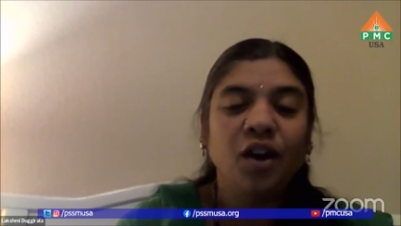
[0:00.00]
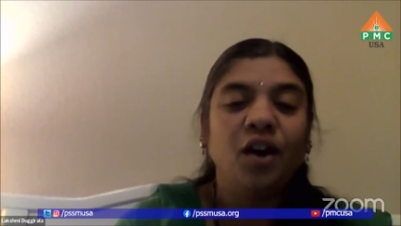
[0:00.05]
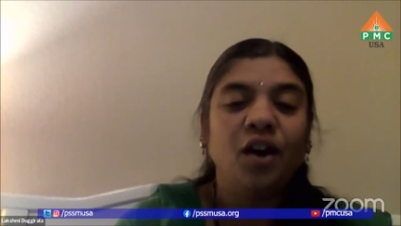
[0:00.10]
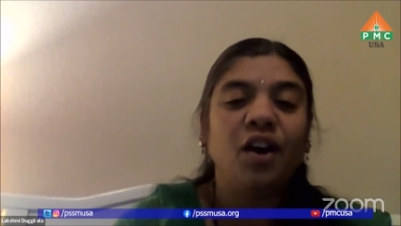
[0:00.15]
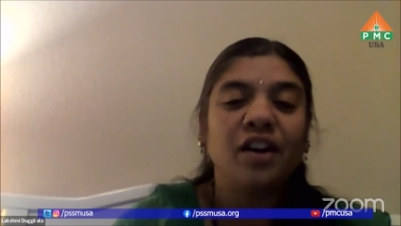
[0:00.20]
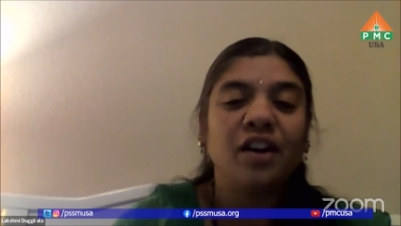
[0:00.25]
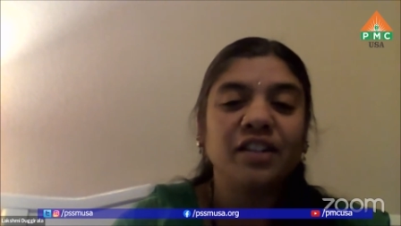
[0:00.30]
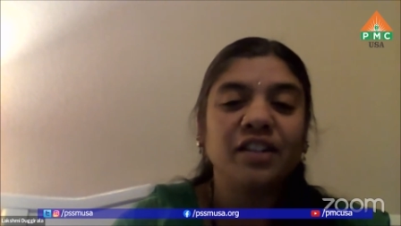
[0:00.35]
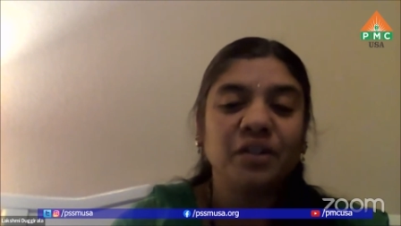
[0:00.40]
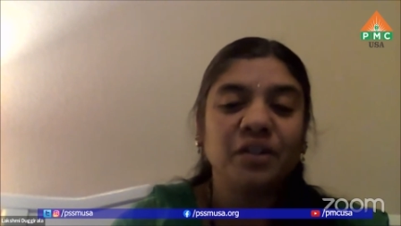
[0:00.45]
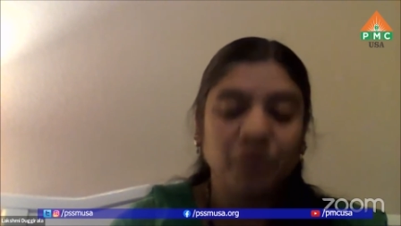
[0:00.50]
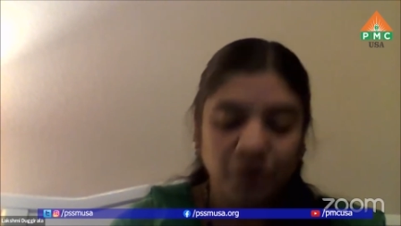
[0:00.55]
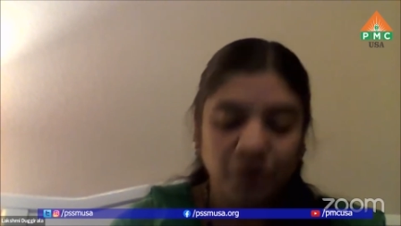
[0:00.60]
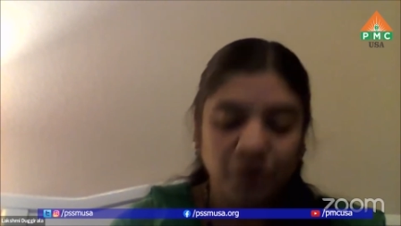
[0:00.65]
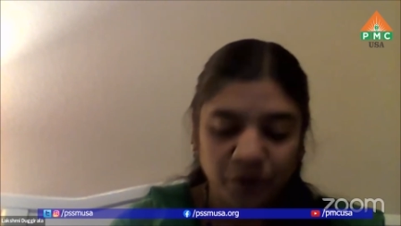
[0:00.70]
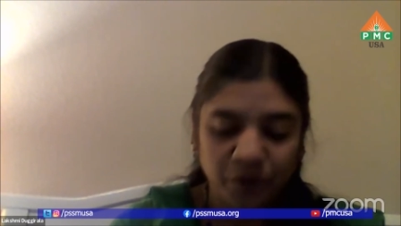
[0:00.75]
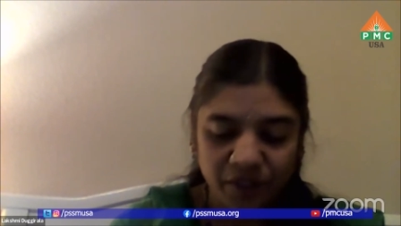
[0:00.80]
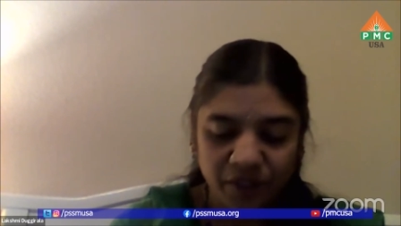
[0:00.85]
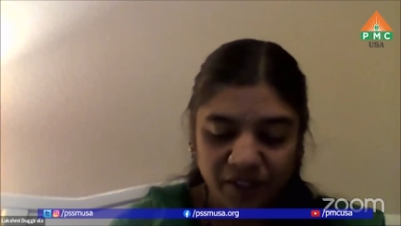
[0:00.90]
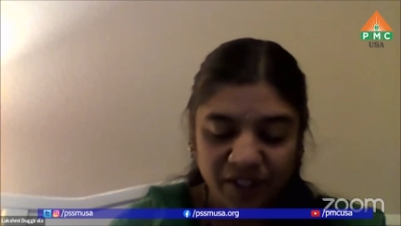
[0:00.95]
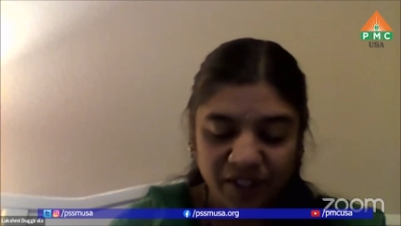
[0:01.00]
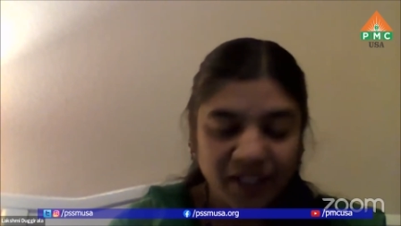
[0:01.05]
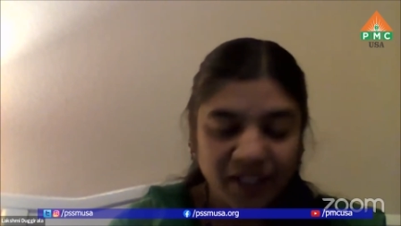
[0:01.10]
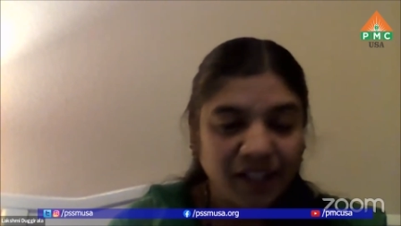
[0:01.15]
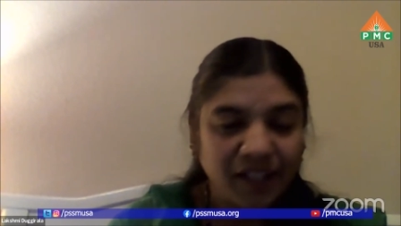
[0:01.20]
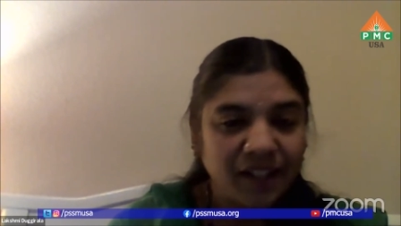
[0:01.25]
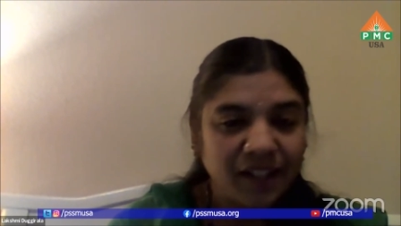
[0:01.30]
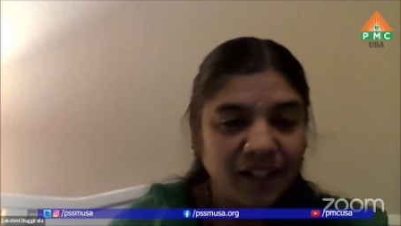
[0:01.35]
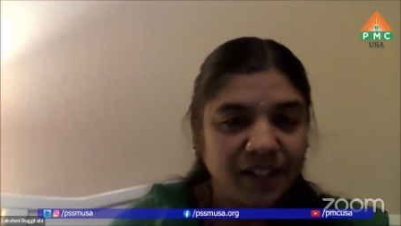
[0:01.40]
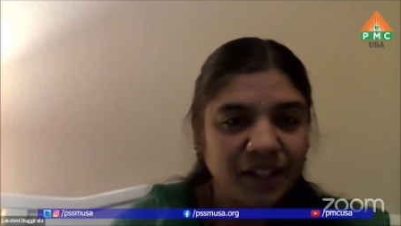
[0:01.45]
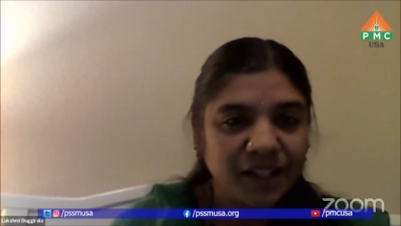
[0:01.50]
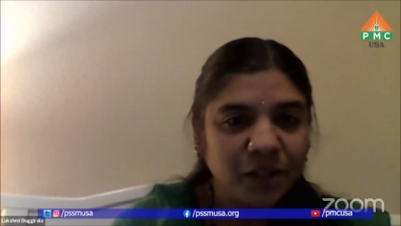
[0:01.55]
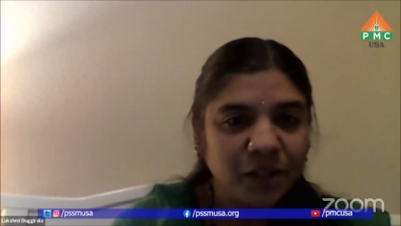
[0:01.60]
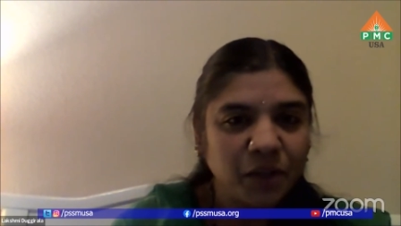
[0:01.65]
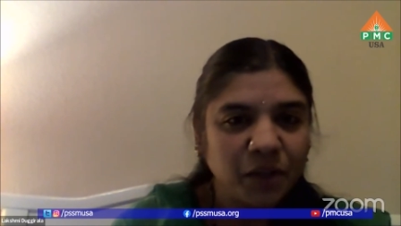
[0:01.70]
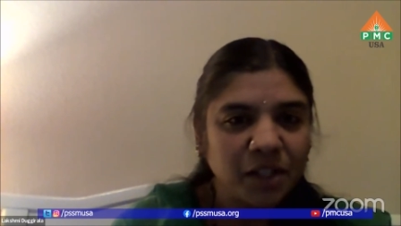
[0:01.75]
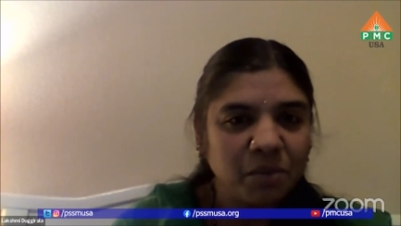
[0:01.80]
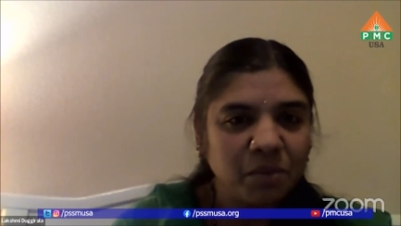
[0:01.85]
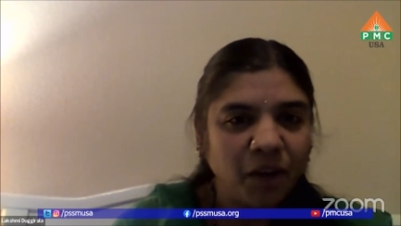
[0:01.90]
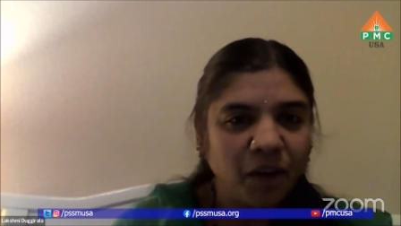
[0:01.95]
or the gurus. This is
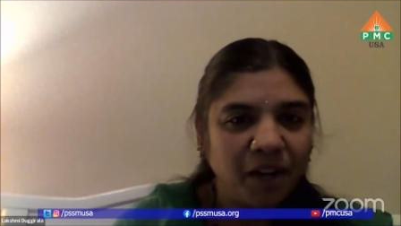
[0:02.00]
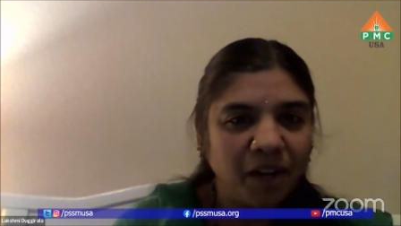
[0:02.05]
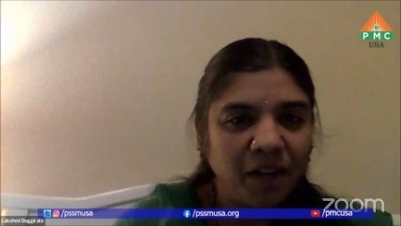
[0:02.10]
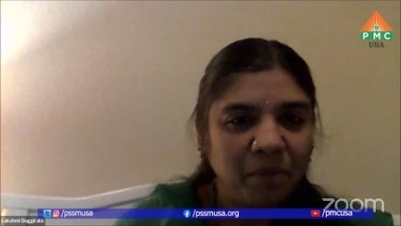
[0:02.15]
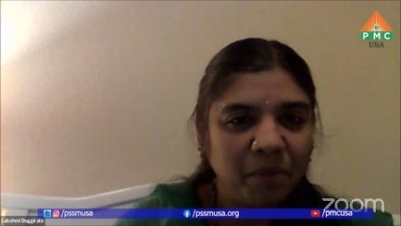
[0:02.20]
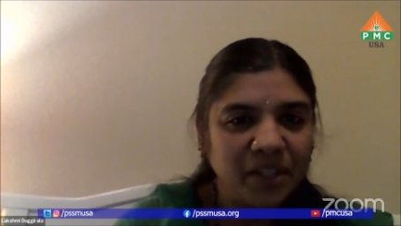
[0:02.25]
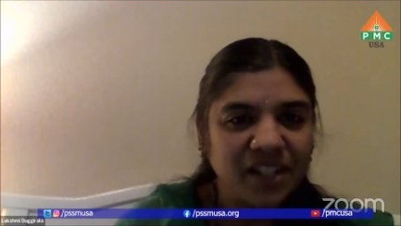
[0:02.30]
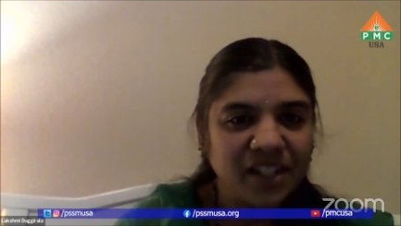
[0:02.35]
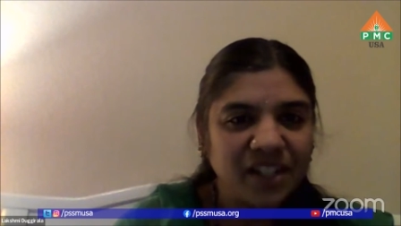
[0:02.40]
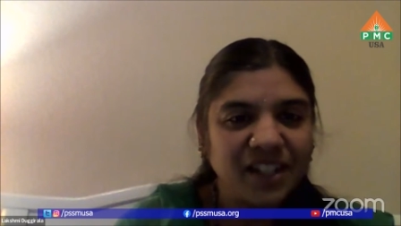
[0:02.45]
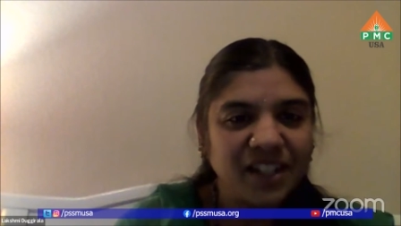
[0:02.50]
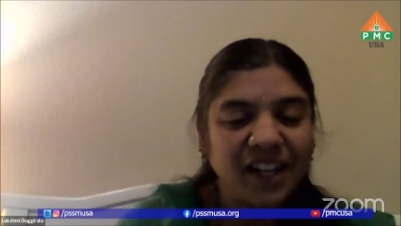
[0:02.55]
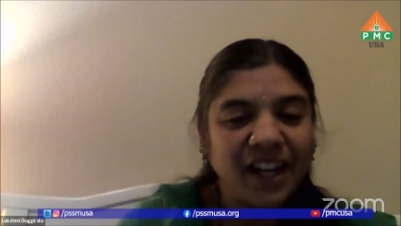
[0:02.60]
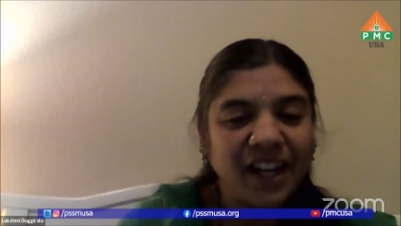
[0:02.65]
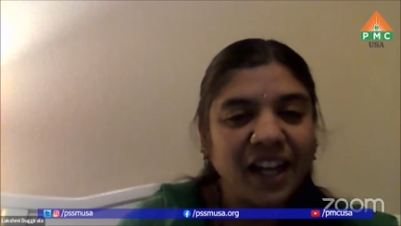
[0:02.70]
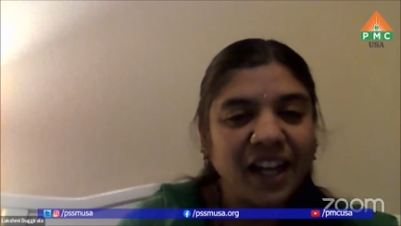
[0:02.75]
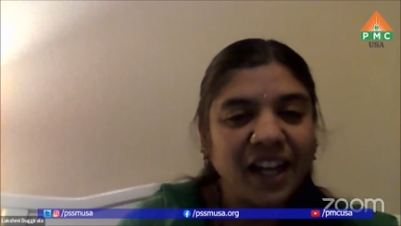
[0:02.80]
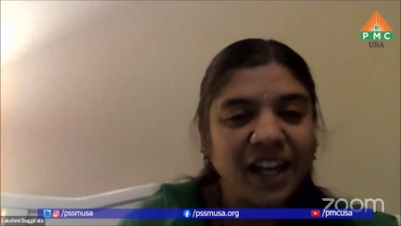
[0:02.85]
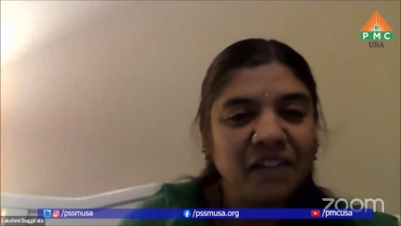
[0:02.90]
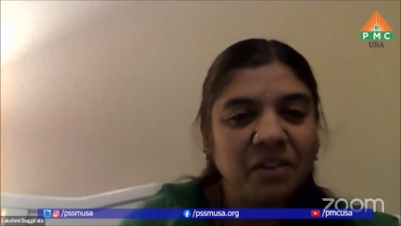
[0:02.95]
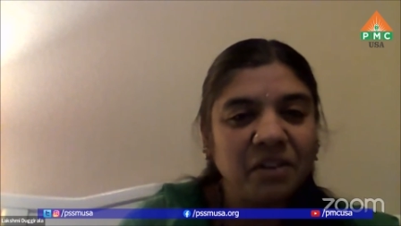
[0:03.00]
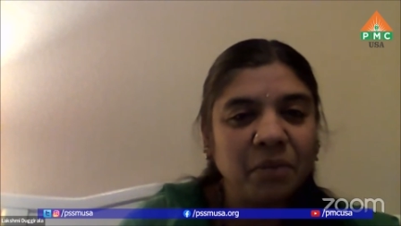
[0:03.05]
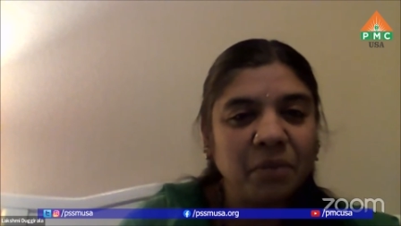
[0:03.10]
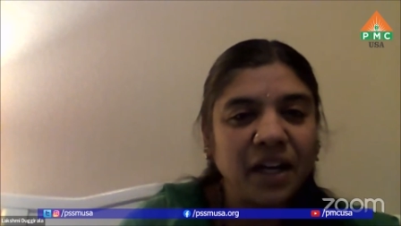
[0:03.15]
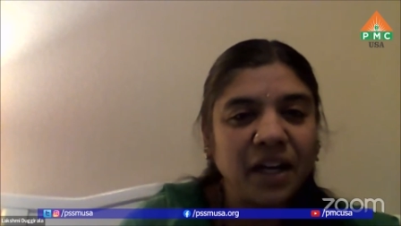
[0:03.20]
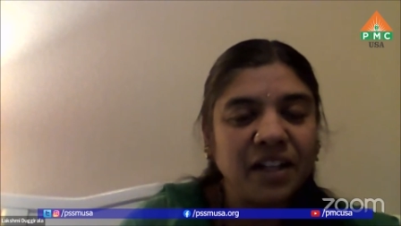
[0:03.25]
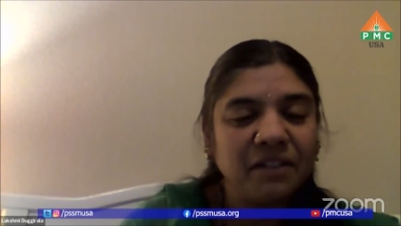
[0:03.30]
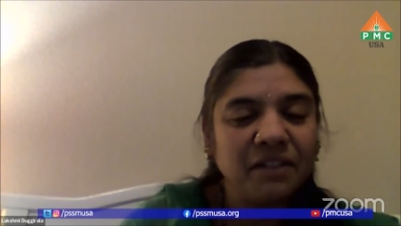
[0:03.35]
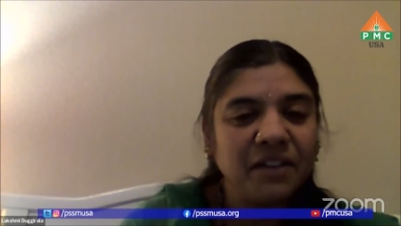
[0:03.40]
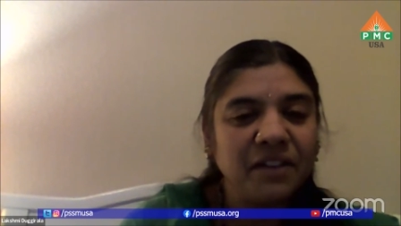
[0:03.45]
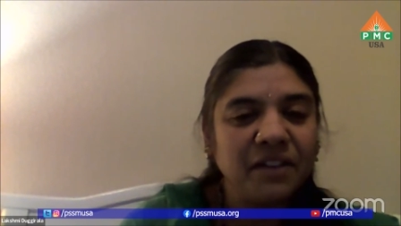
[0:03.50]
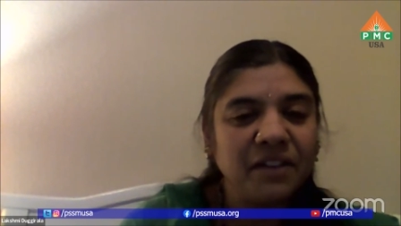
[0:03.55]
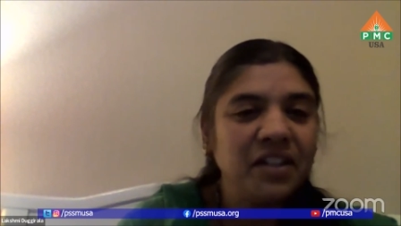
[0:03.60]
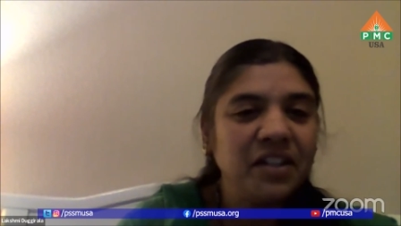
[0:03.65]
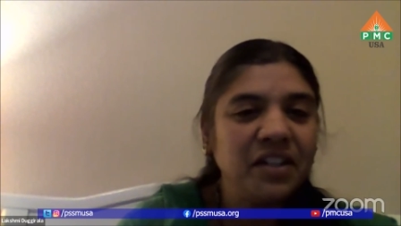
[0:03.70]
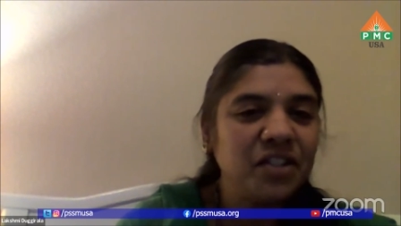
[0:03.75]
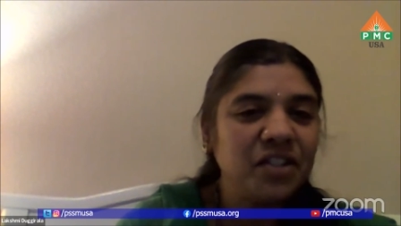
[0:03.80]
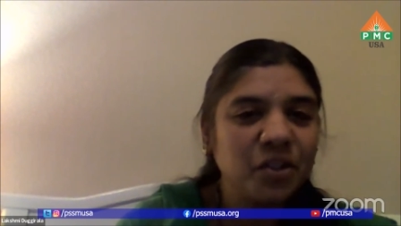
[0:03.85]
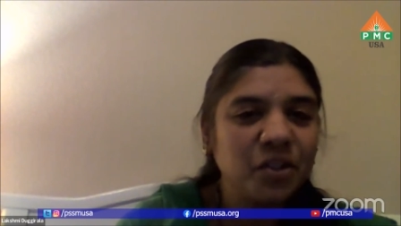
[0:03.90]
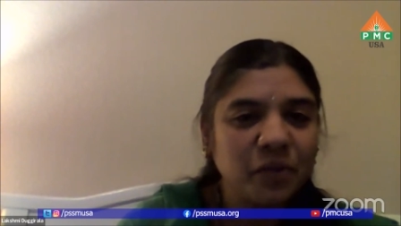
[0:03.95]
one small bhajan that I like from Art of
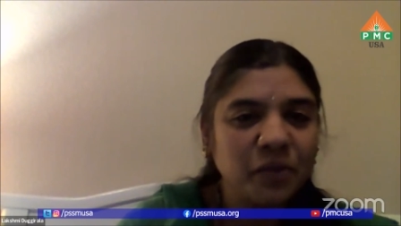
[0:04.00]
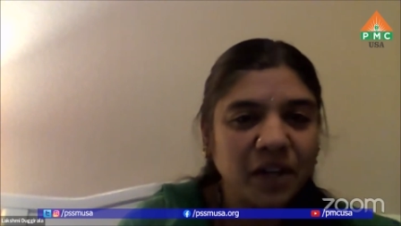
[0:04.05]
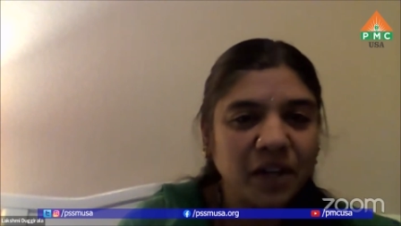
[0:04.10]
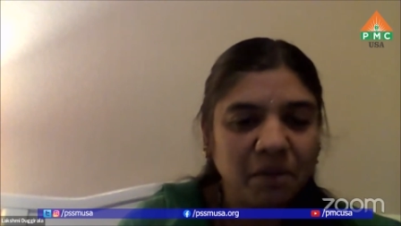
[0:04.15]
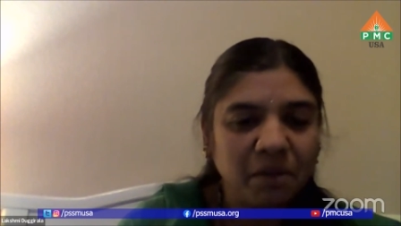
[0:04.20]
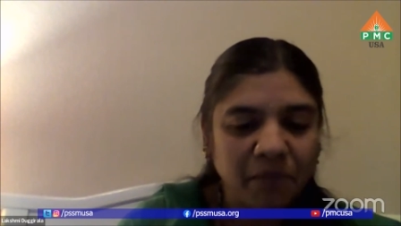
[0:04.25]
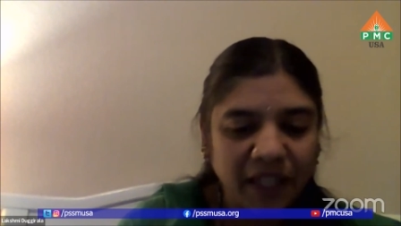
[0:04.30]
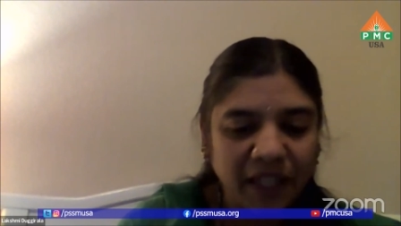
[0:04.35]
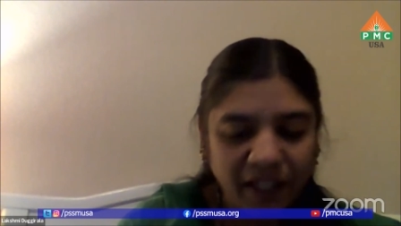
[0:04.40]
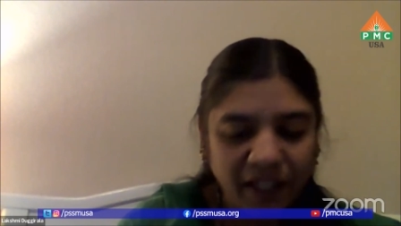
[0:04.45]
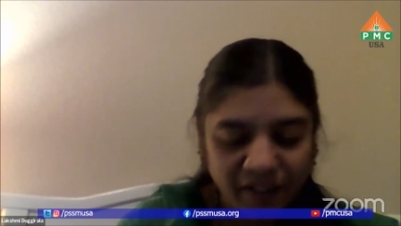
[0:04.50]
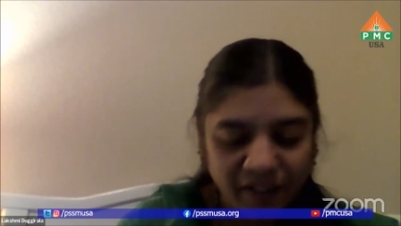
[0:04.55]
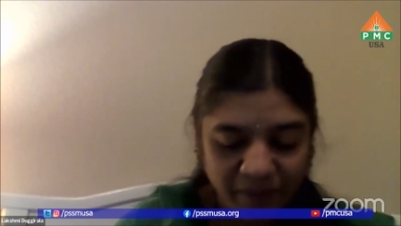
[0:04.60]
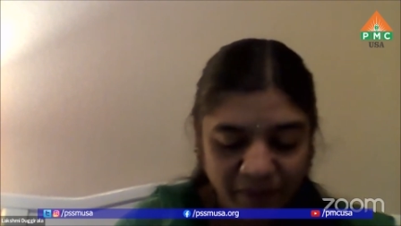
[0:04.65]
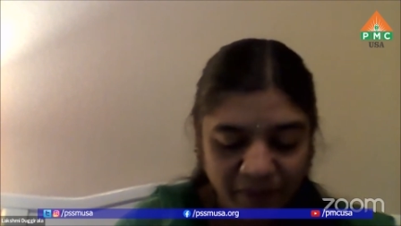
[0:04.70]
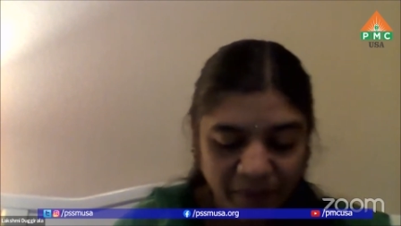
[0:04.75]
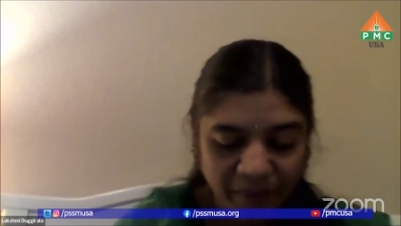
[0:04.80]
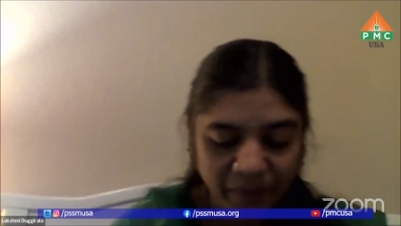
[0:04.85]
Living, just for a minute.